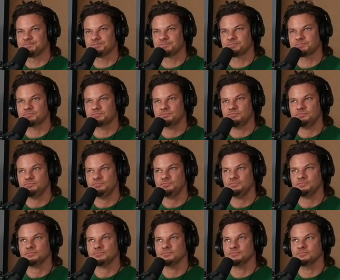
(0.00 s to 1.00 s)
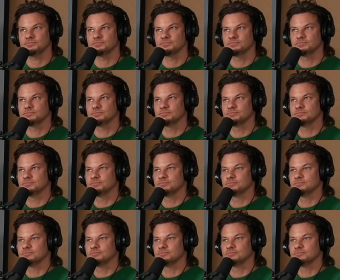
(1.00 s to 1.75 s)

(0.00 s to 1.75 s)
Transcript: Nobody speaks.